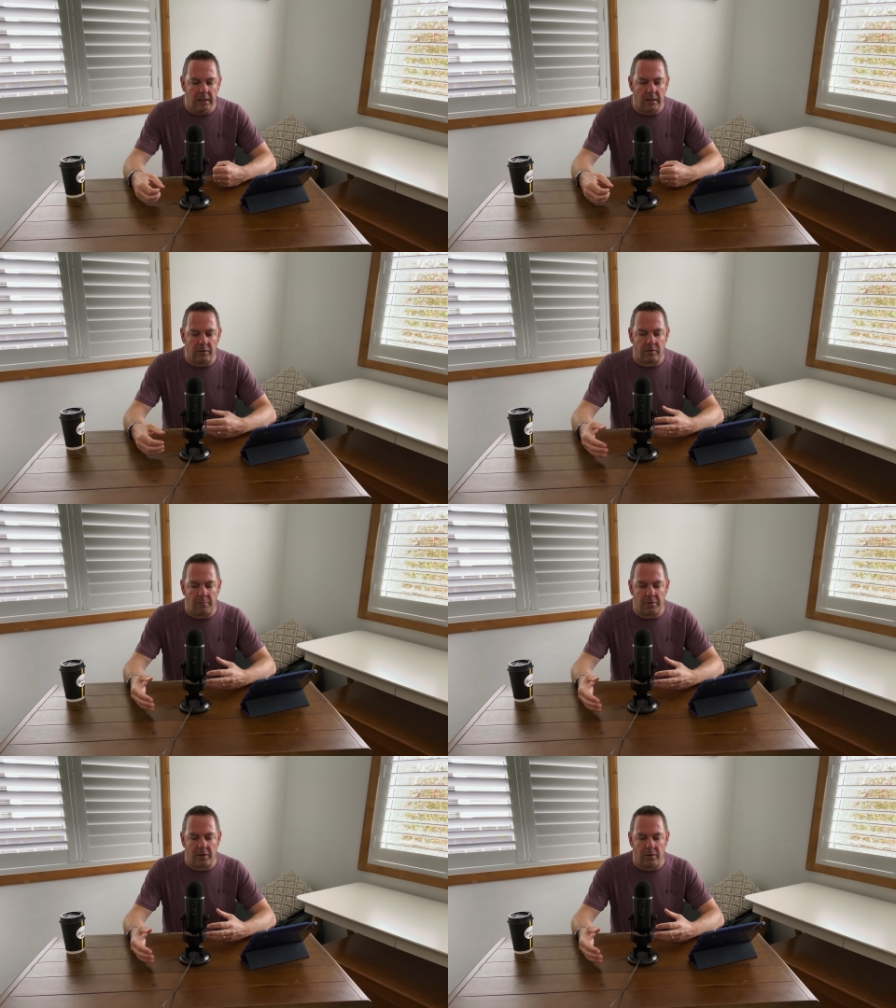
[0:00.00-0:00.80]
it's
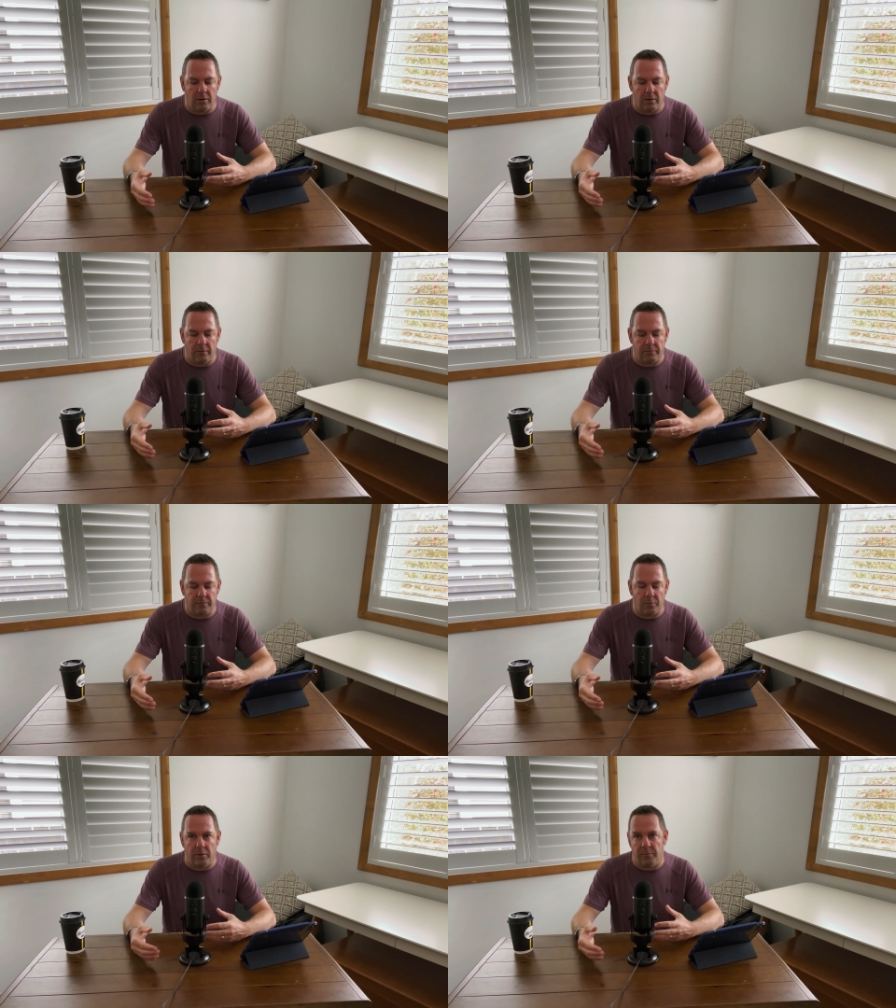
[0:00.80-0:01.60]
something
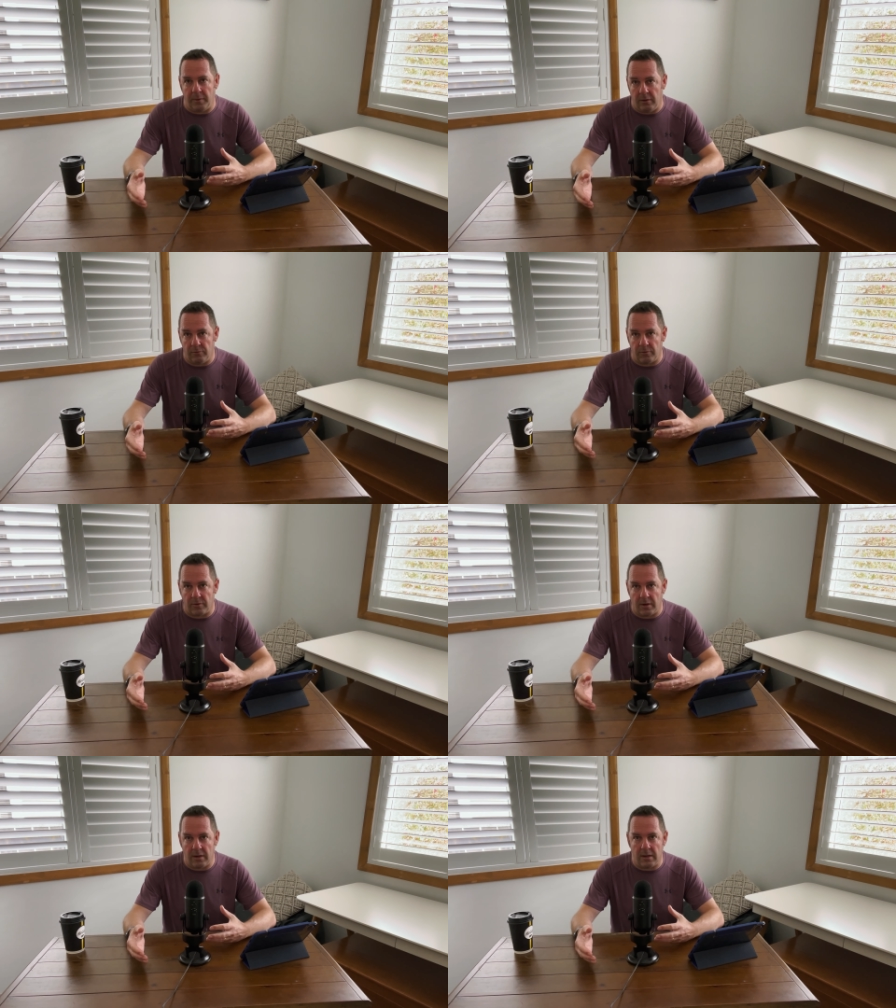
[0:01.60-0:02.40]
I've always been
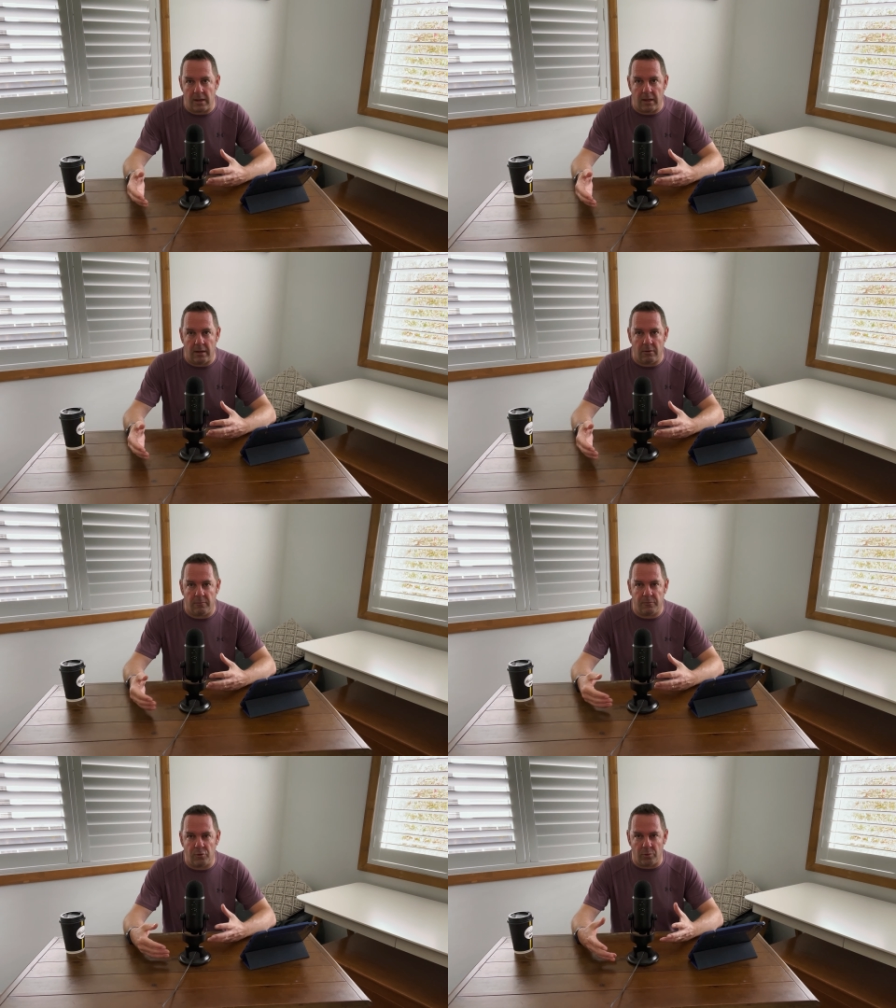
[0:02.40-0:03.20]
interested in and
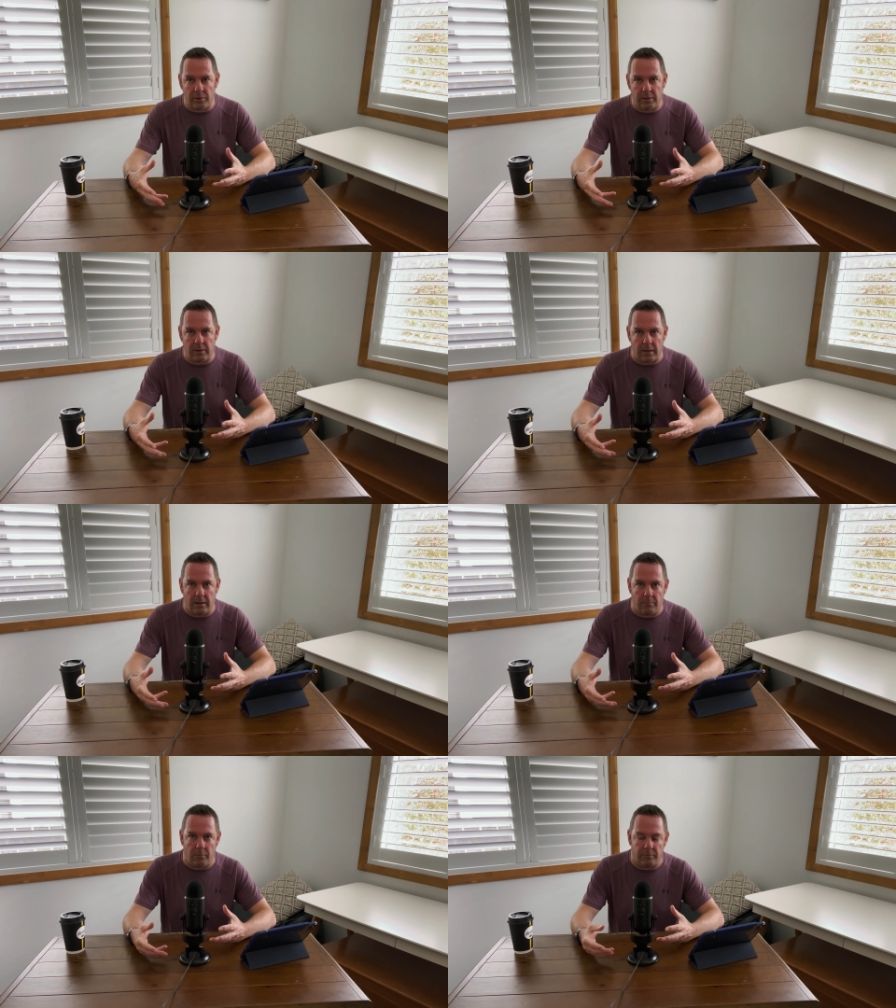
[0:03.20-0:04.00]
I've toyed
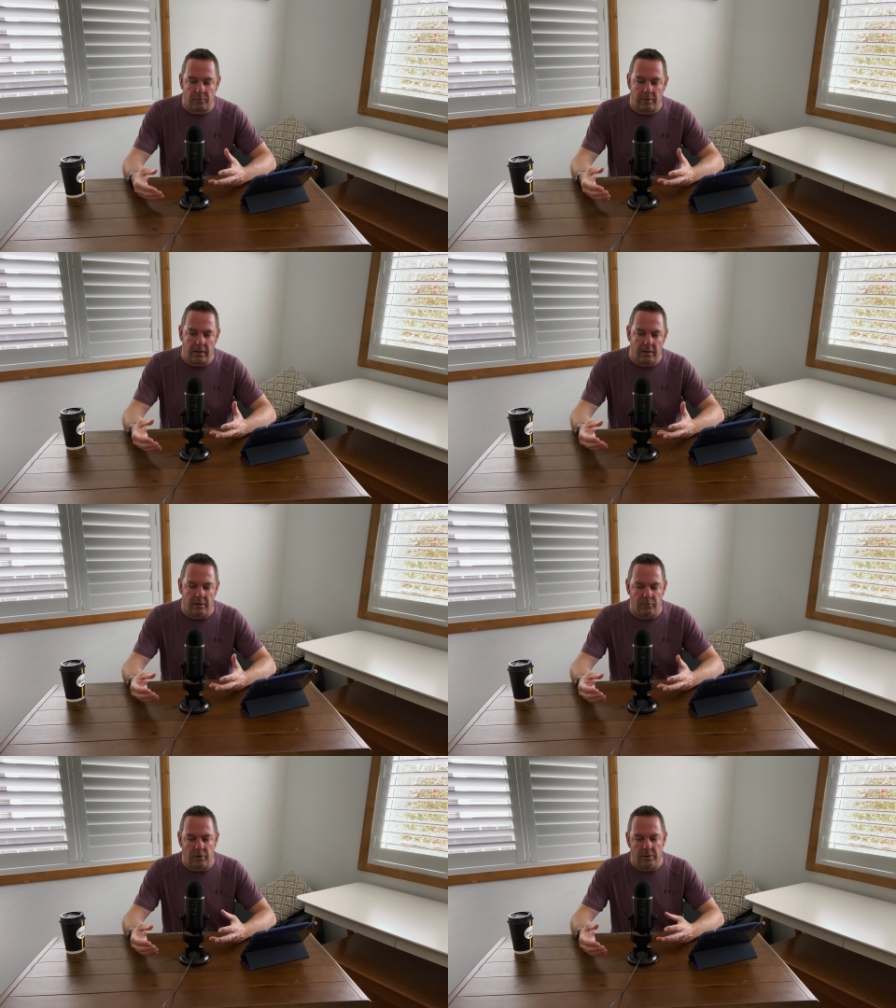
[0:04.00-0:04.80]
um, with creating
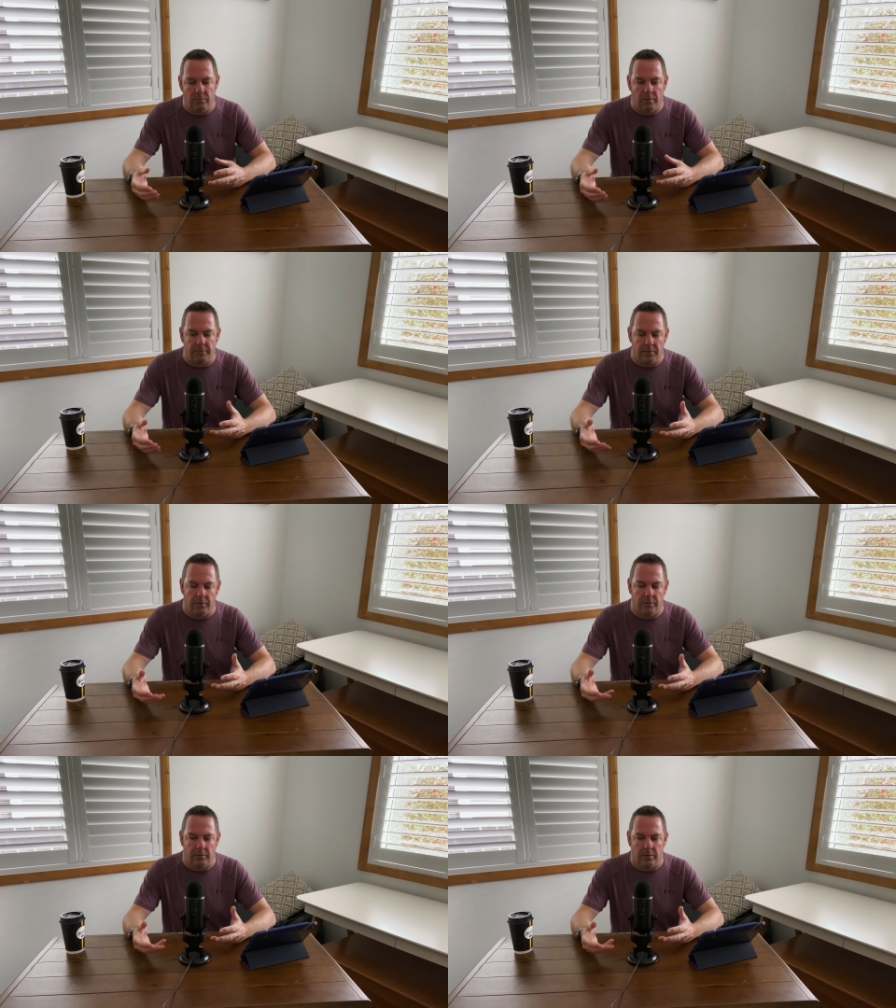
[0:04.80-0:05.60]
a channel off and
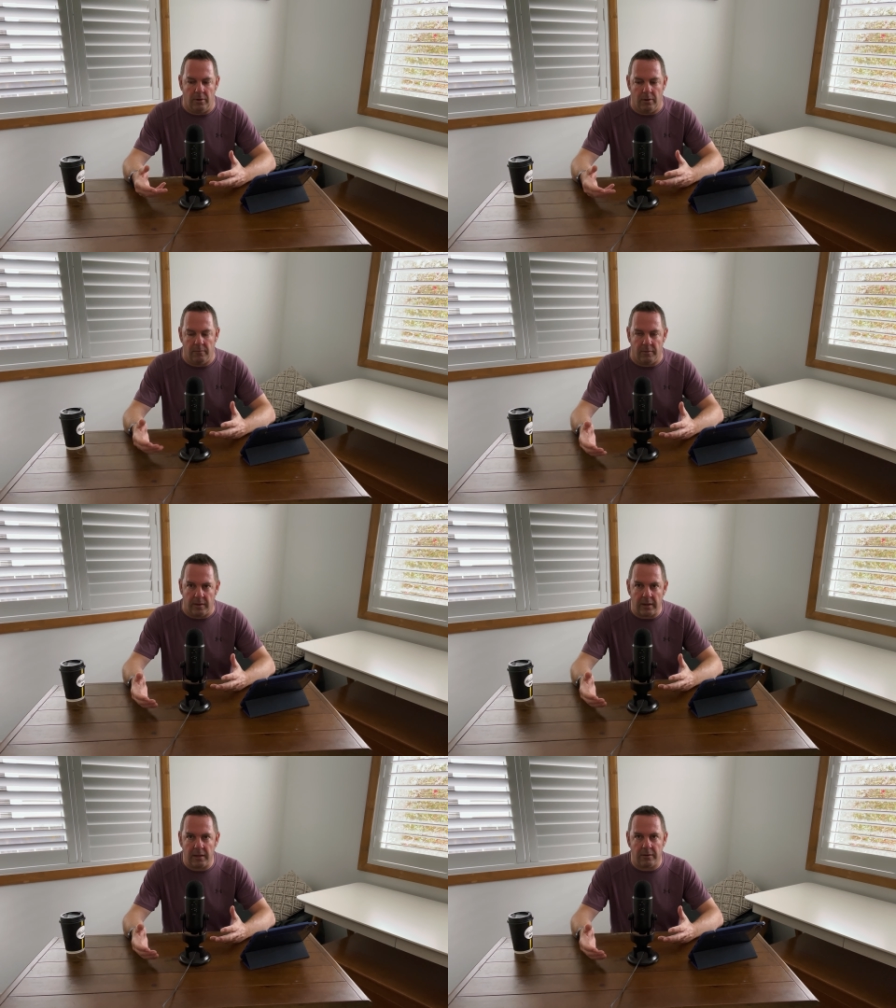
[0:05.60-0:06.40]
on over
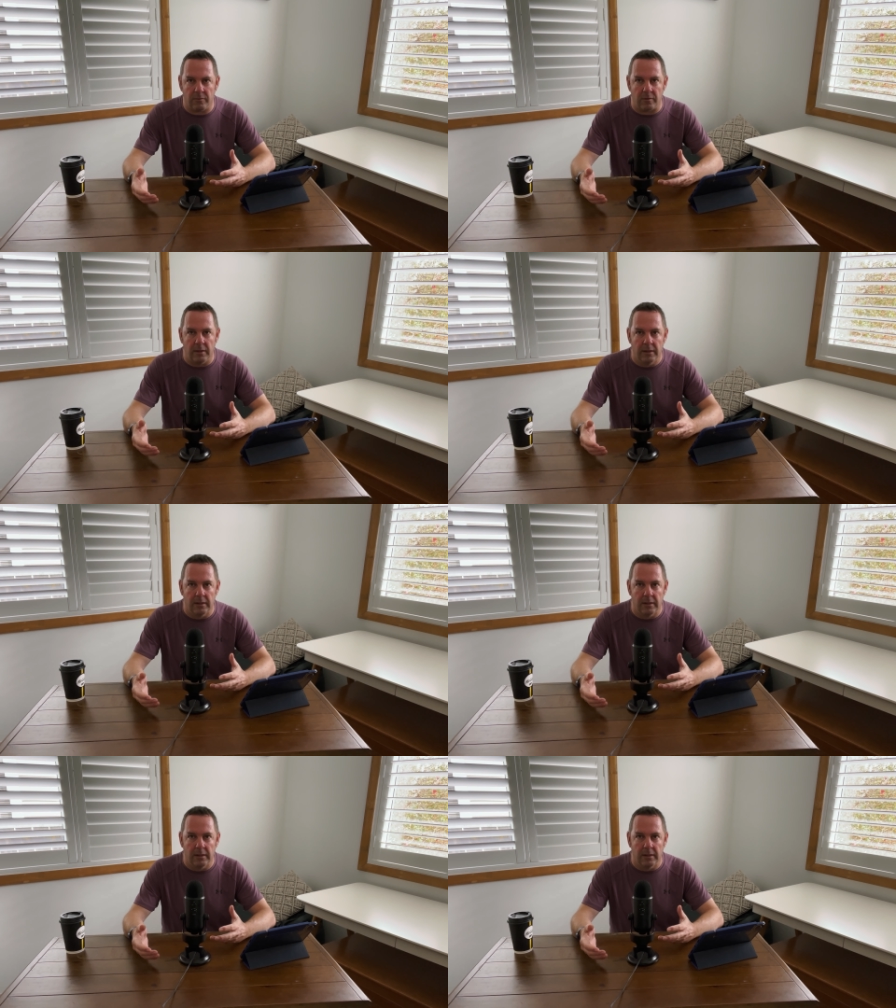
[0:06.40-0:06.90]
the years.